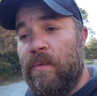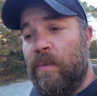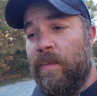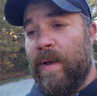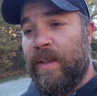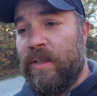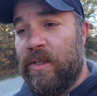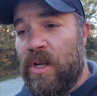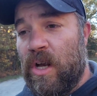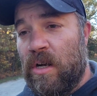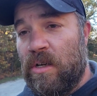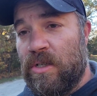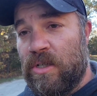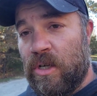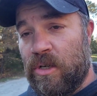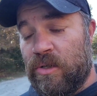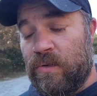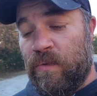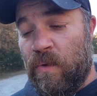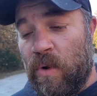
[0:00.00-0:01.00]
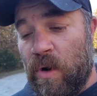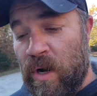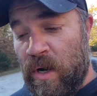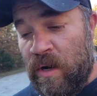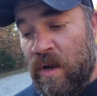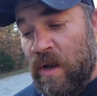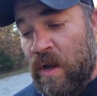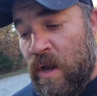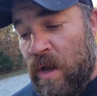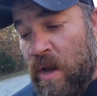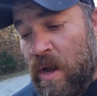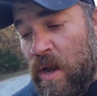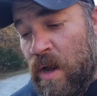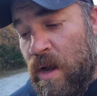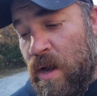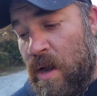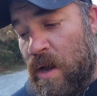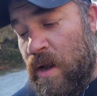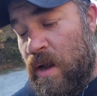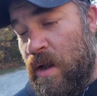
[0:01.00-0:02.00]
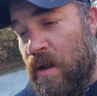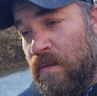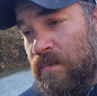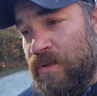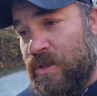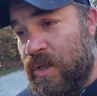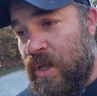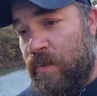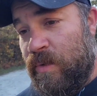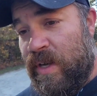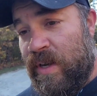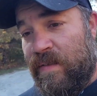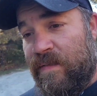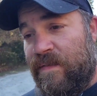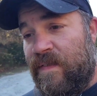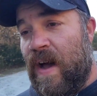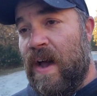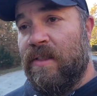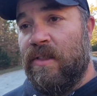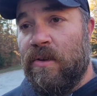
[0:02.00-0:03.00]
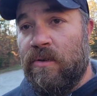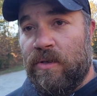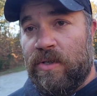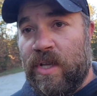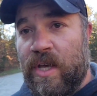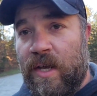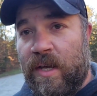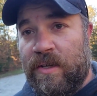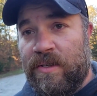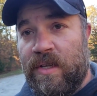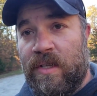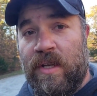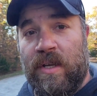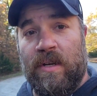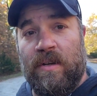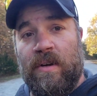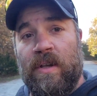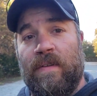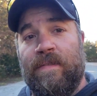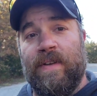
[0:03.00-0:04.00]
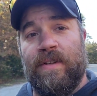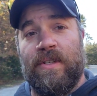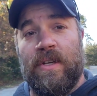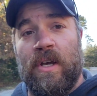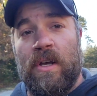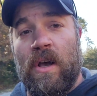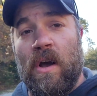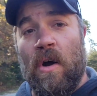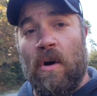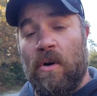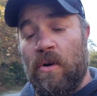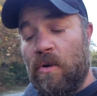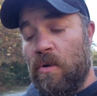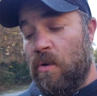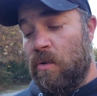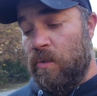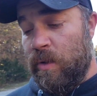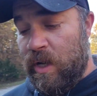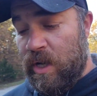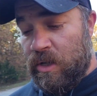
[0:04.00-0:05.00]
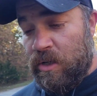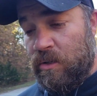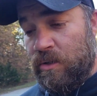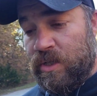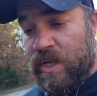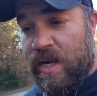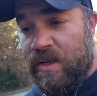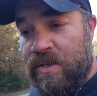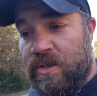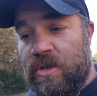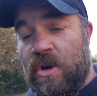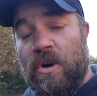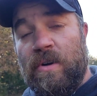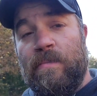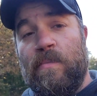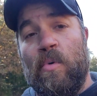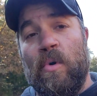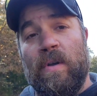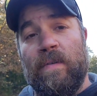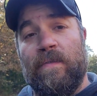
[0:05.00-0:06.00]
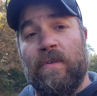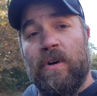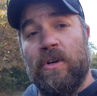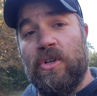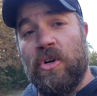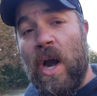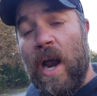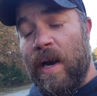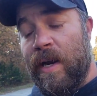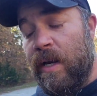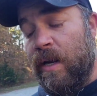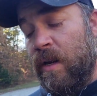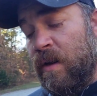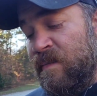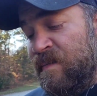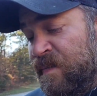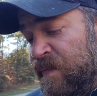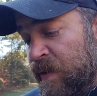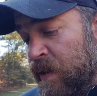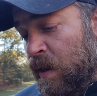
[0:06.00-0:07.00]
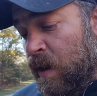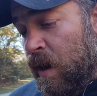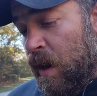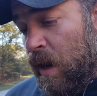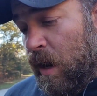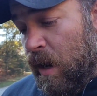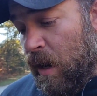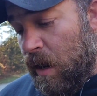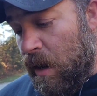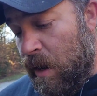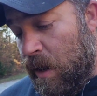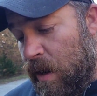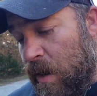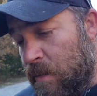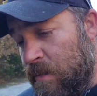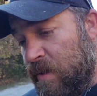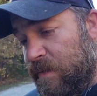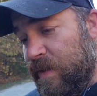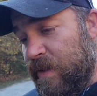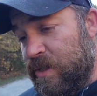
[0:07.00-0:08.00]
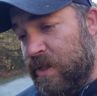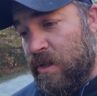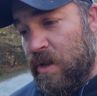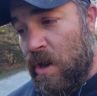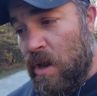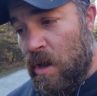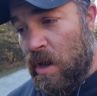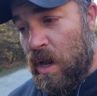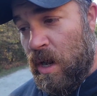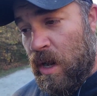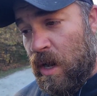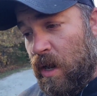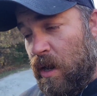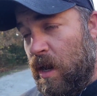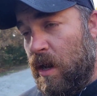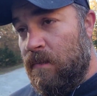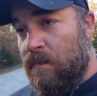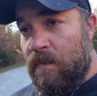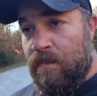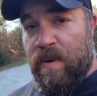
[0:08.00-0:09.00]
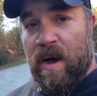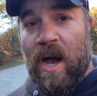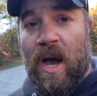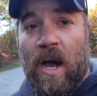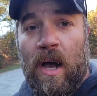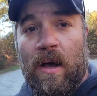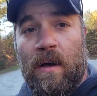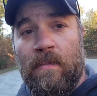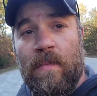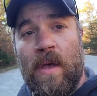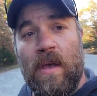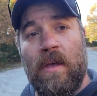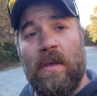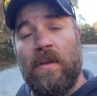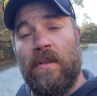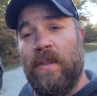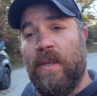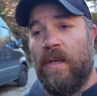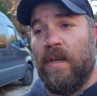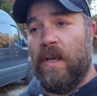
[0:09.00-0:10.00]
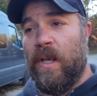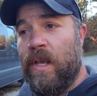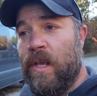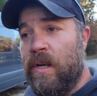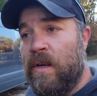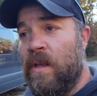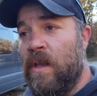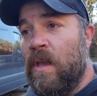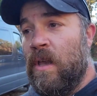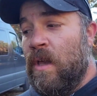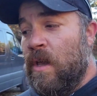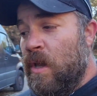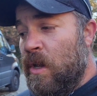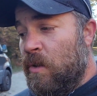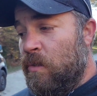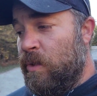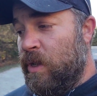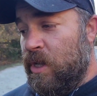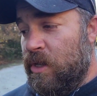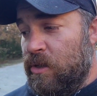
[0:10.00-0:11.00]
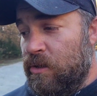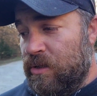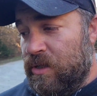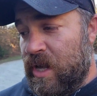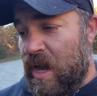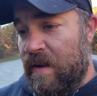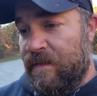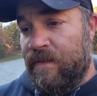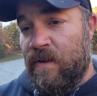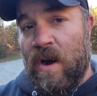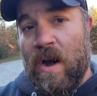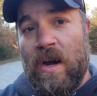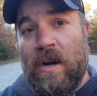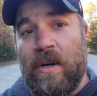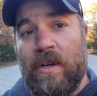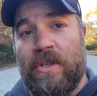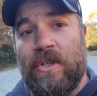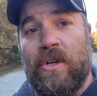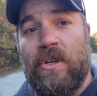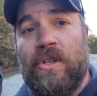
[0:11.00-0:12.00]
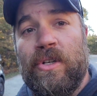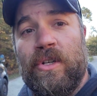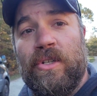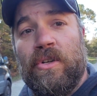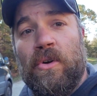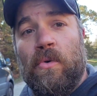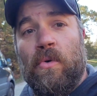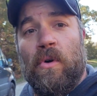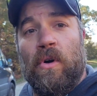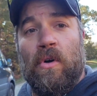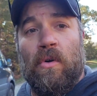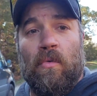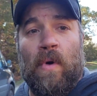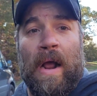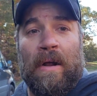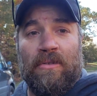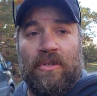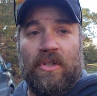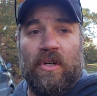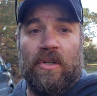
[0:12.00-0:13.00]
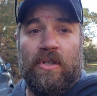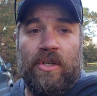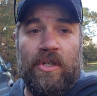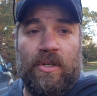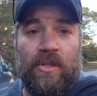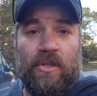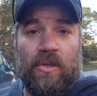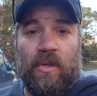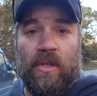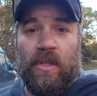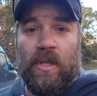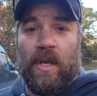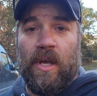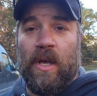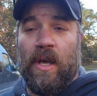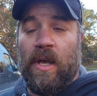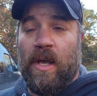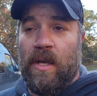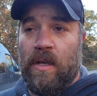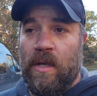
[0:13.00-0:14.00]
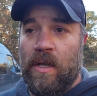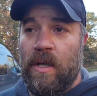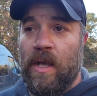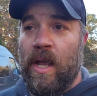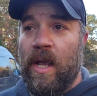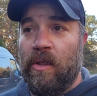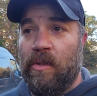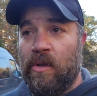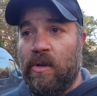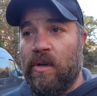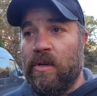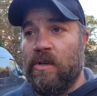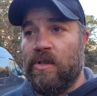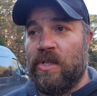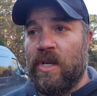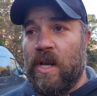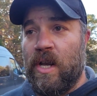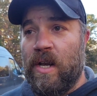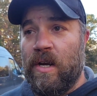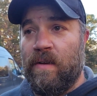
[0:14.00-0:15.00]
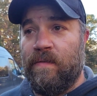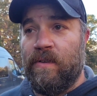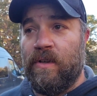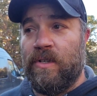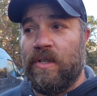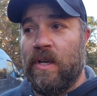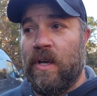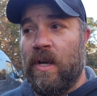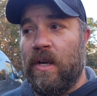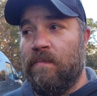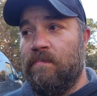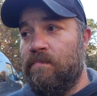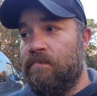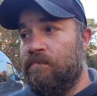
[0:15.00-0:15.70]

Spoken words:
we make the dog search for it, so that we can find those things. And then if it's an article, we can use that as a starting point for a track. If it's a bomb, then we can use that for area searches or route searches so that the handlers, and if it's a